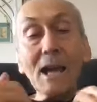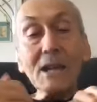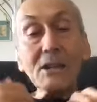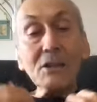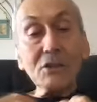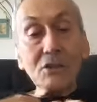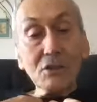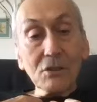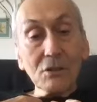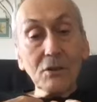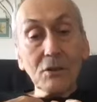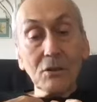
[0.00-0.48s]

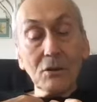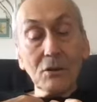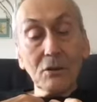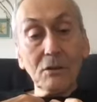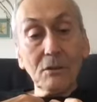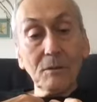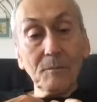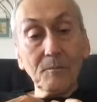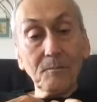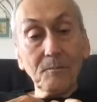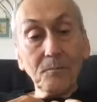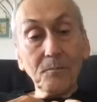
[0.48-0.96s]

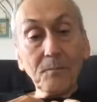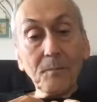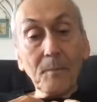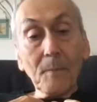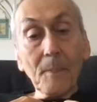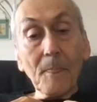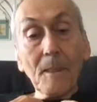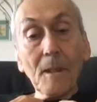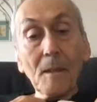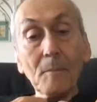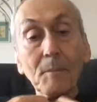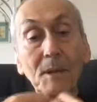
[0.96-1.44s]
Searle,
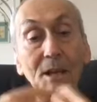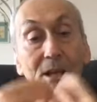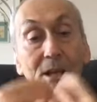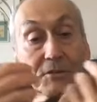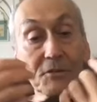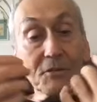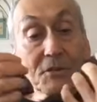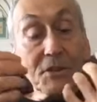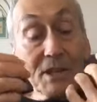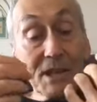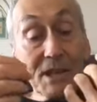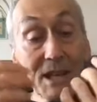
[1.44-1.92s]

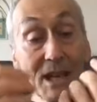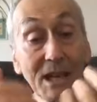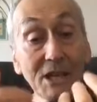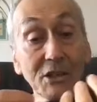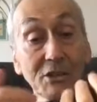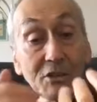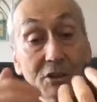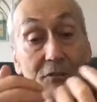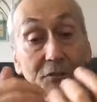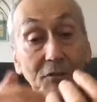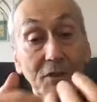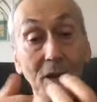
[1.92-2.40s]
because of the
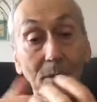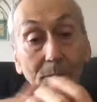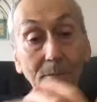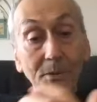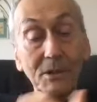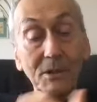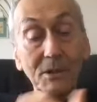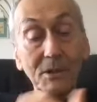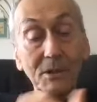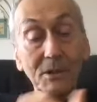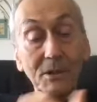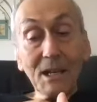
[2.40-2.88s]
nature of
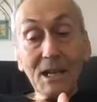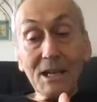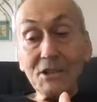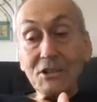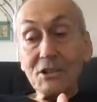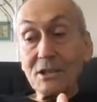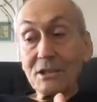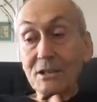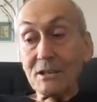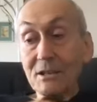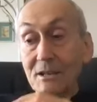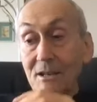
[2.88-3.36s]

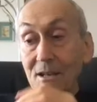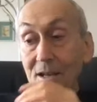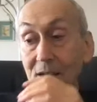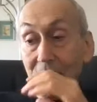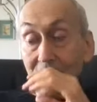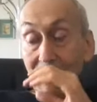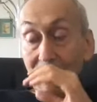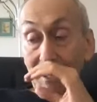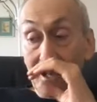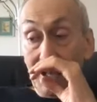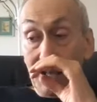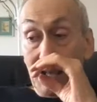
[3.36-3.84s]
computation,
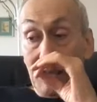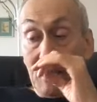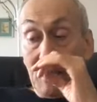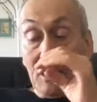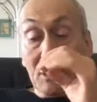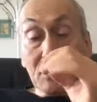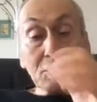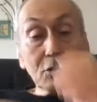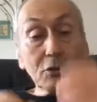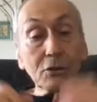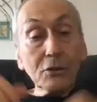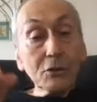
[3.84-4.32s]

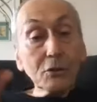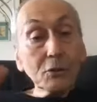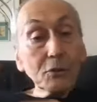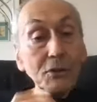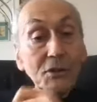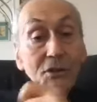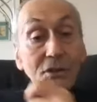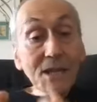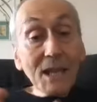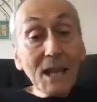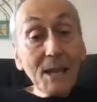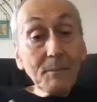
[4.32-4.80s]
could do
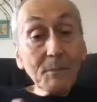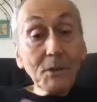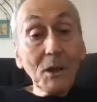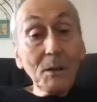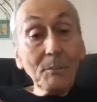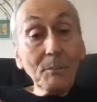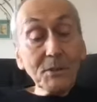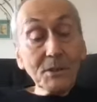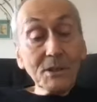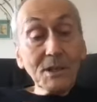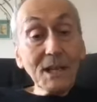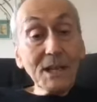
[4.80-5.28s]
the same
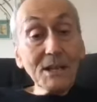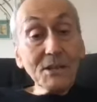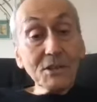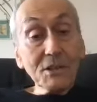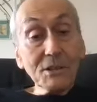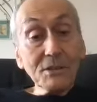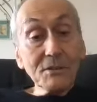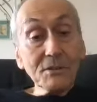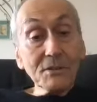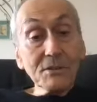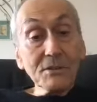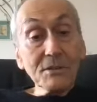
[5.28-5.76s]

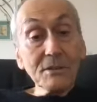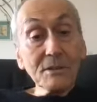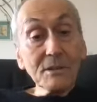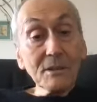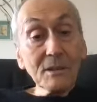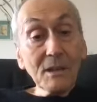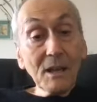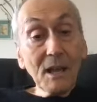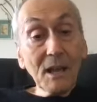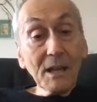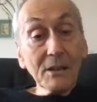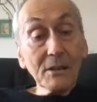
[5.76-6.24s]
computations.
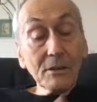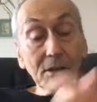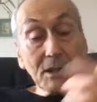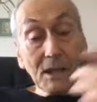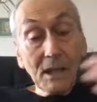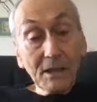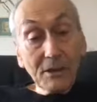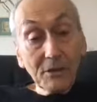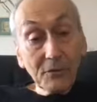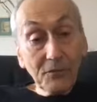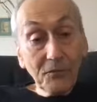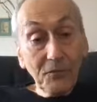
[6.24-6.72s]

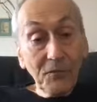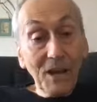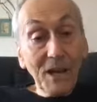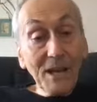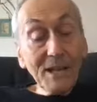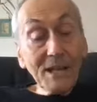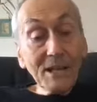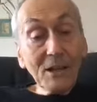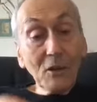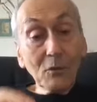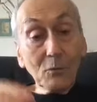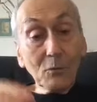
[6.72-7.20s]
I could
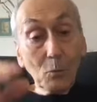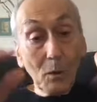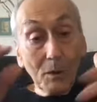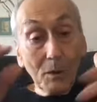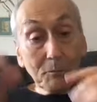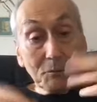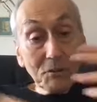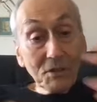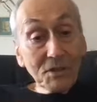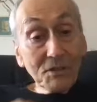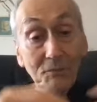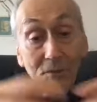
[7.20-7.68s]
find out
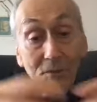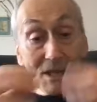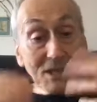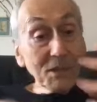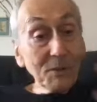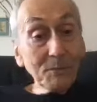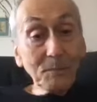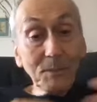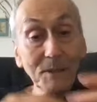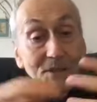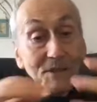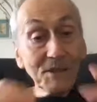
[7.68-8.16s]
what
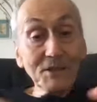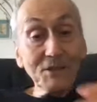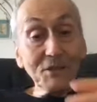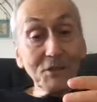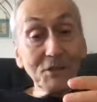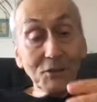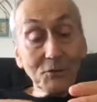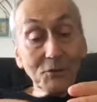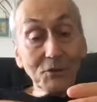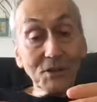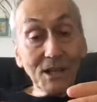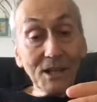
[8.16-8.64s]
recipes it's
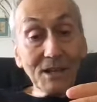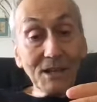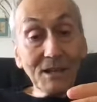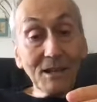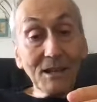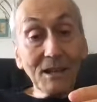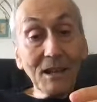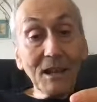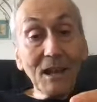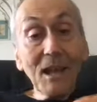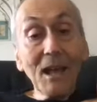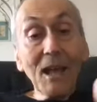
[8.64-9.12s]

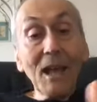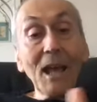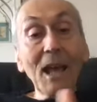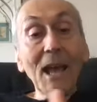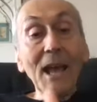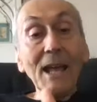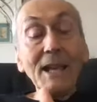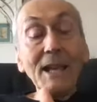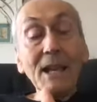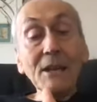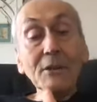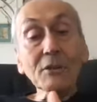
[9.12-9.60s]
using,
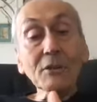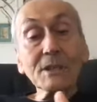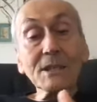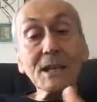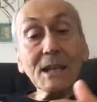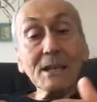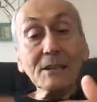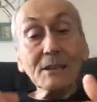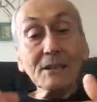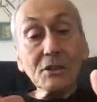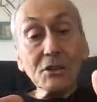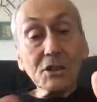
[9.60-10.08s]
and I could
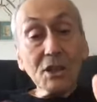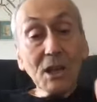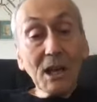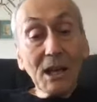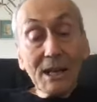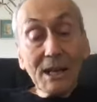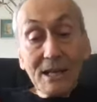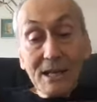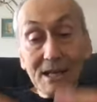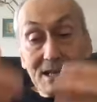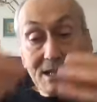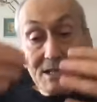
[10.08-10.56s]
take the
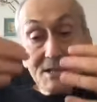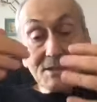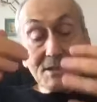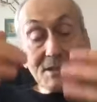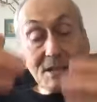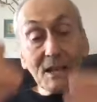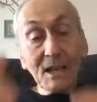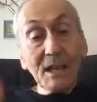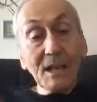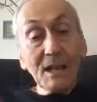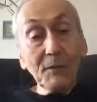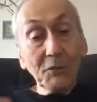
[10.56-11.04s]

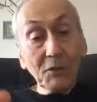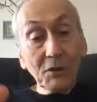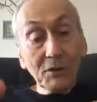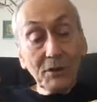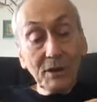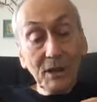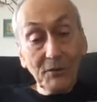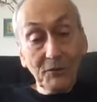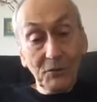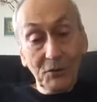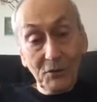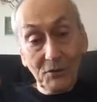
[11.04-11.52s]
Chinese. If
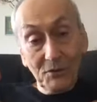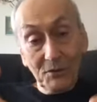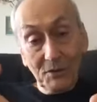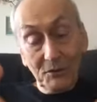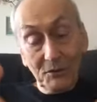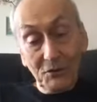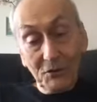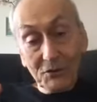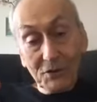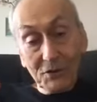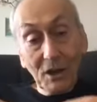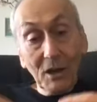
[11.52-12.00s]

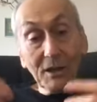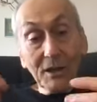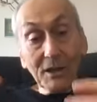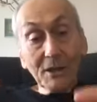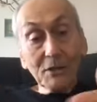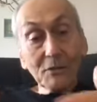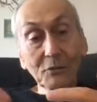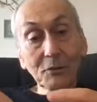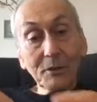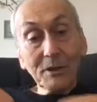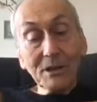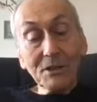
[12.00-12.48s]
you're
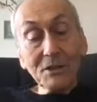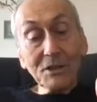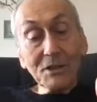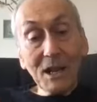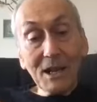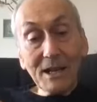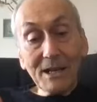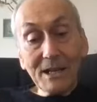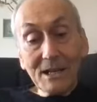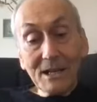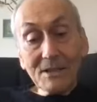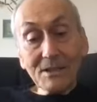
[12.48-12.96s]
talking to it in
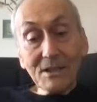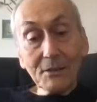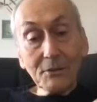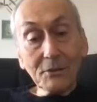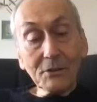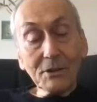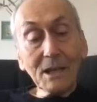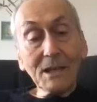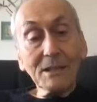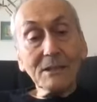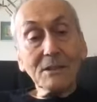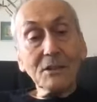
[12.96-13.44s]
Chinese, I
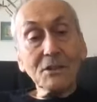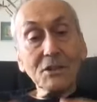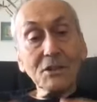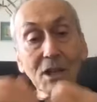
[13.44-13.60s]
could take the